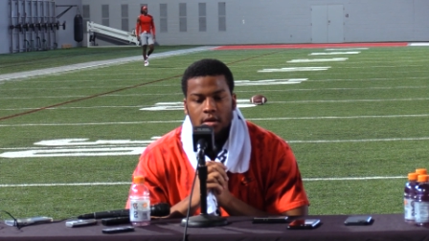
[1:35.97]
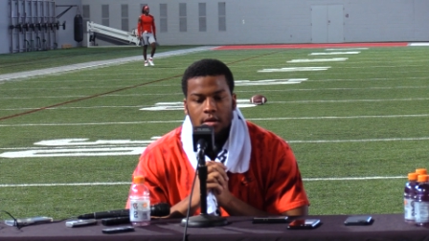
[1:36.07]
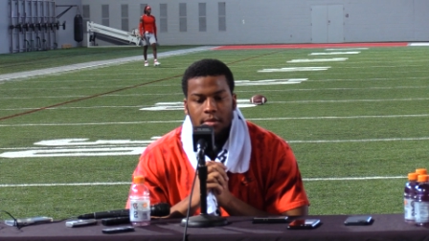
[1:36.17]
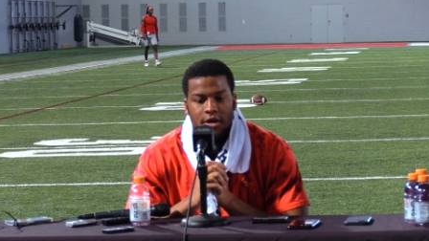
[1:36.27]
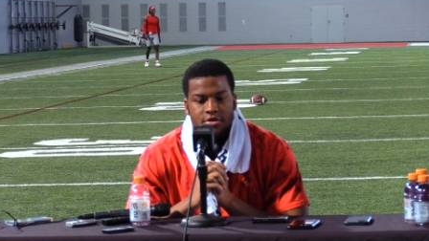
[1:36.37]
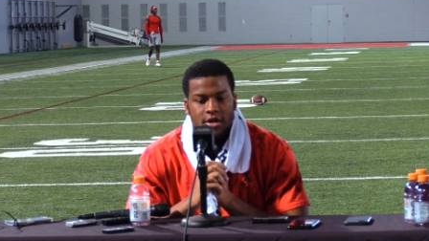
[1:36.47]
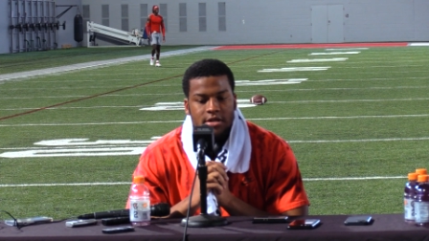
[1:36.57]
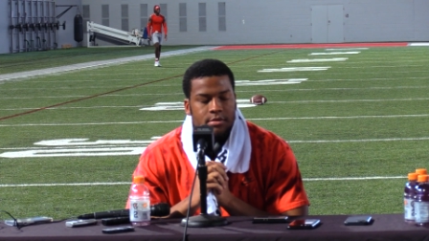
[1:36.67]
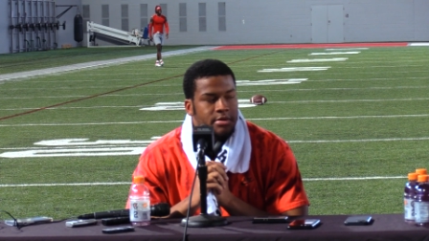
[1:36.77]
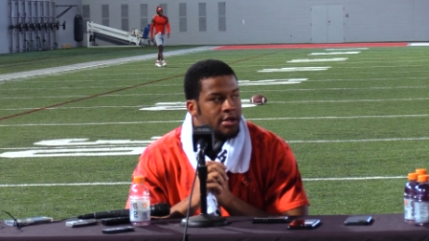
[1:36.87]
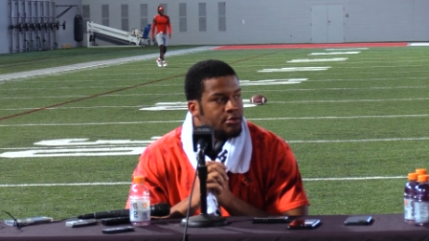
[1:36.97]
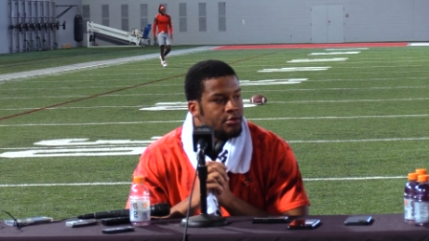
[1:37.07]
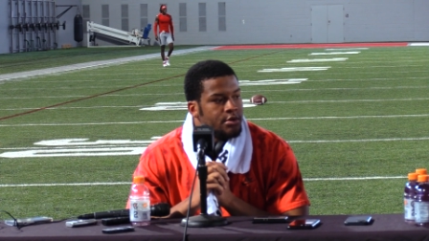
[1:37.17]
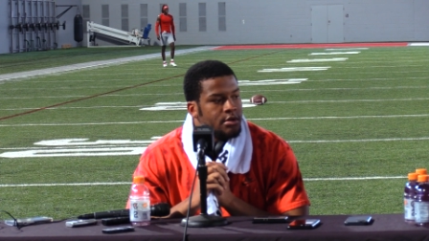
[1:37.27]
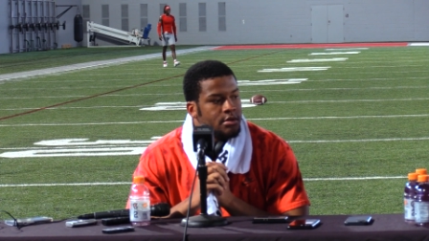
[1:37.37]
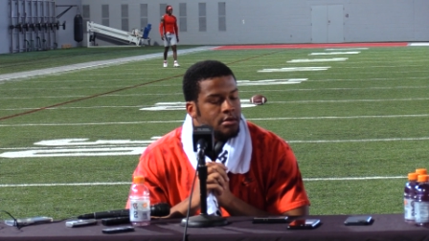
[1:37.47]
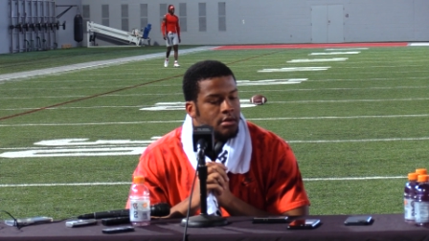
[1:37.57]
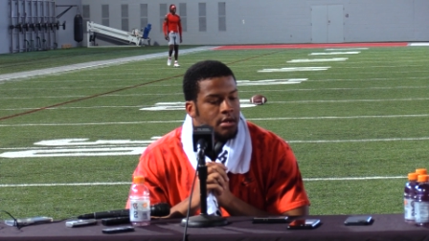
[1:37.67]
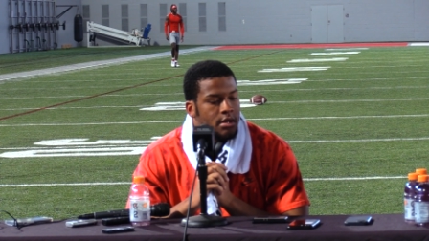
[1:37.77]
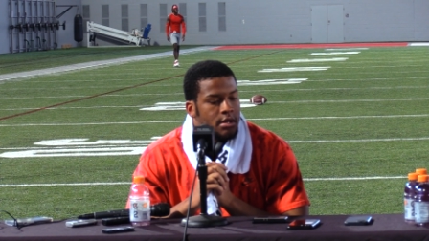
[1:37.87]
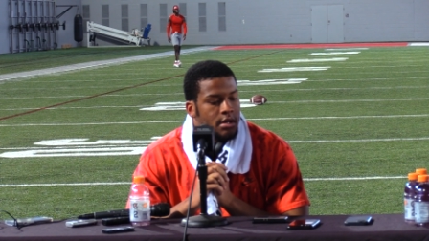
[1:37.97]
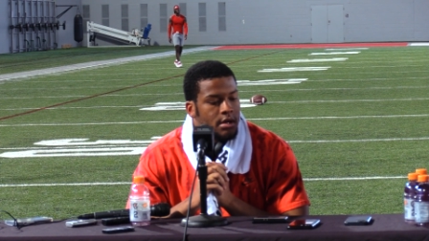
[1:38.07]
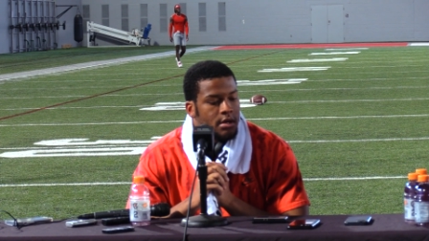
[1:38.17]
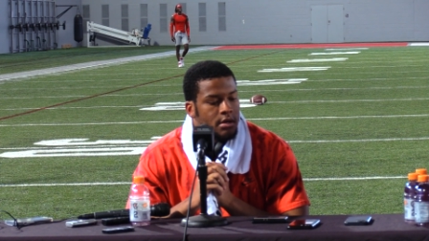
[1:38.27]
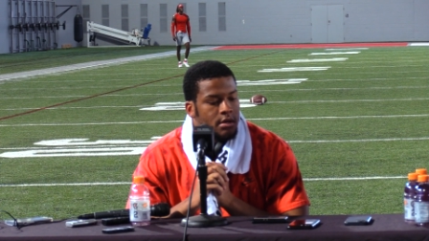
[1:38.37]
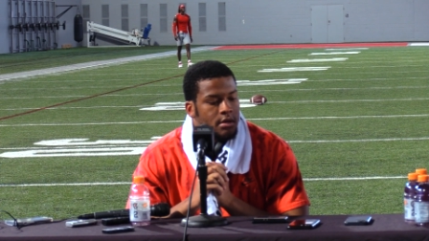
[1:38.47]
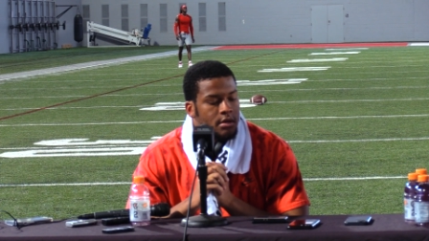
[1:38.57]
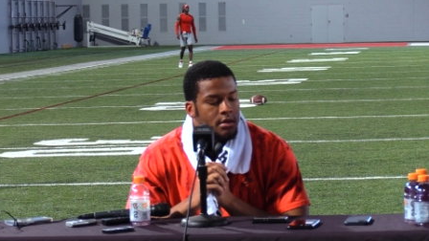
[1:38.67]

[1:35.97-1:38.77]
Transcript: But I tried to play through it, and I